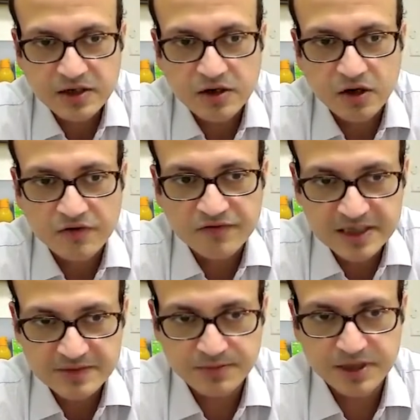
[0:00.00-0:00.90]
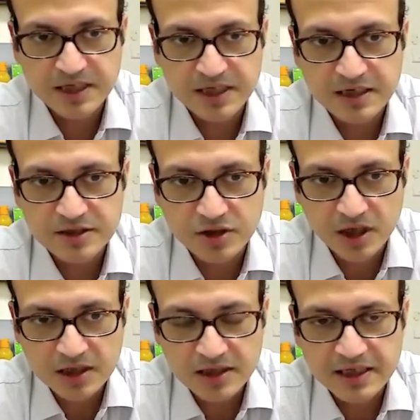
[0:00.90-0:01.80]
of this particular
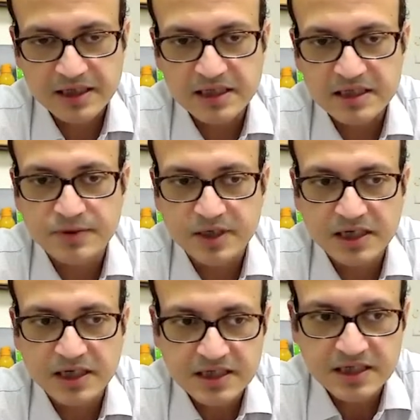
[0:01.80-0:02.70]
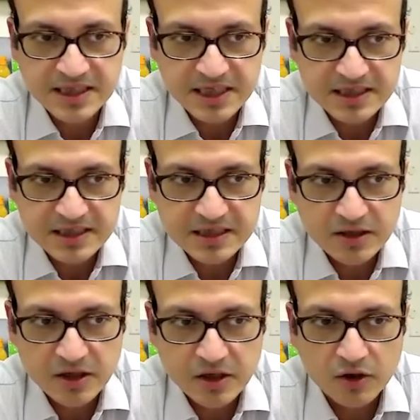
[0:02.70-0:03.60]
drug in this particular disease,
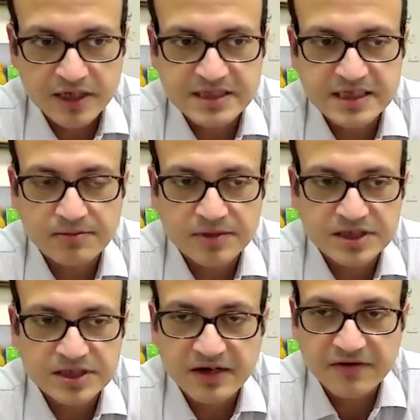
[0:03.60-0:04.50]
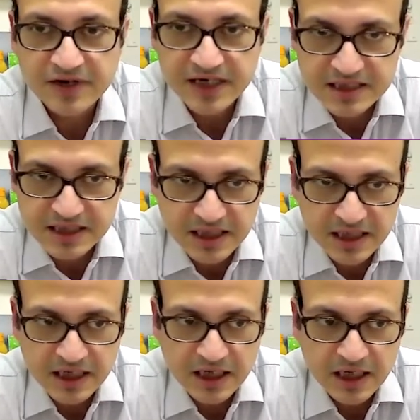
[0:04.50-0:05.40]
or establish the efficacy,
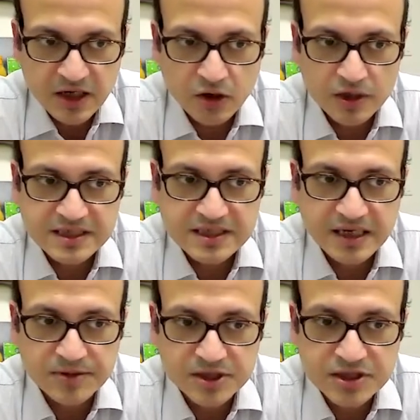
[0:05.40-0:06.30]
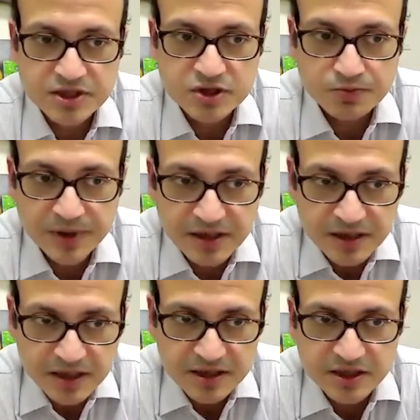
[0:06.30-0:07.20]
or establish the
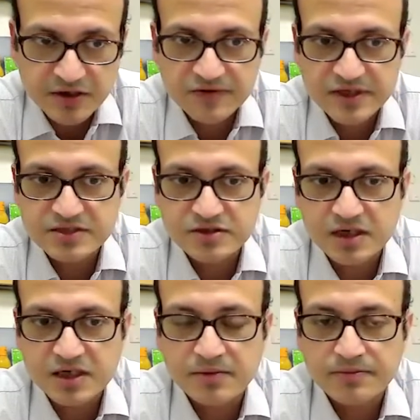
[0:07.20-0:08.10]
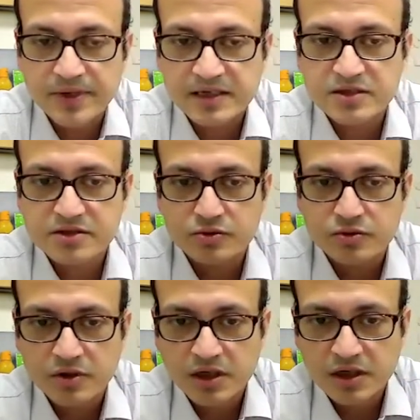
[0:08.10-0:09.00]
superiority of this drug compared
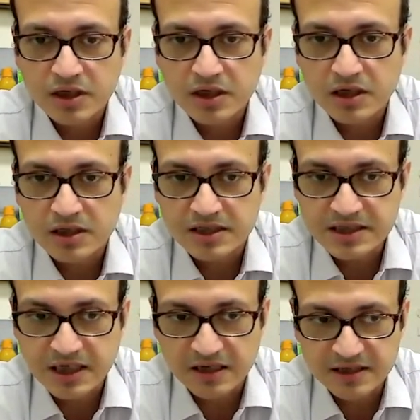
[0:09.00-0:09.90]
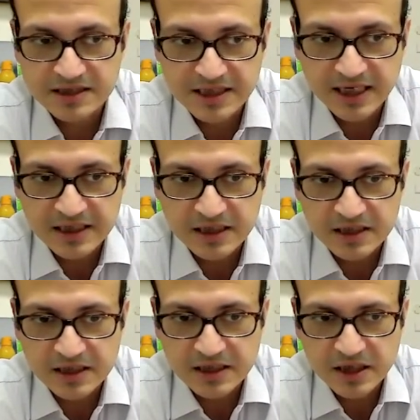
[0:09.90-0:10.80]
to this current
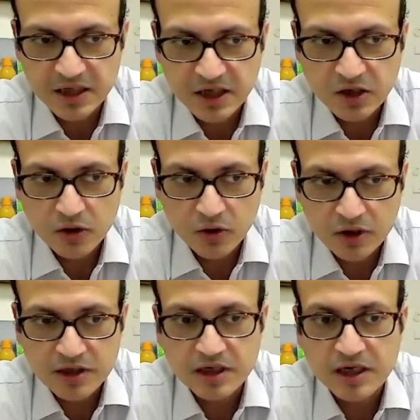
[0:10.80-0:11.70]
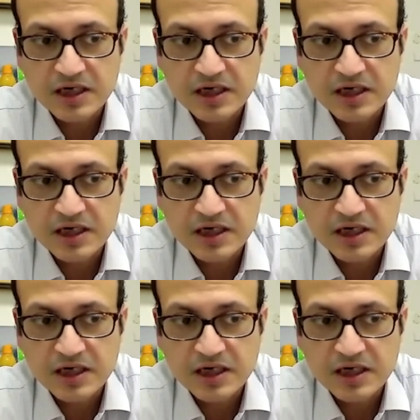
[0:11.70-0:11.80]
standard, or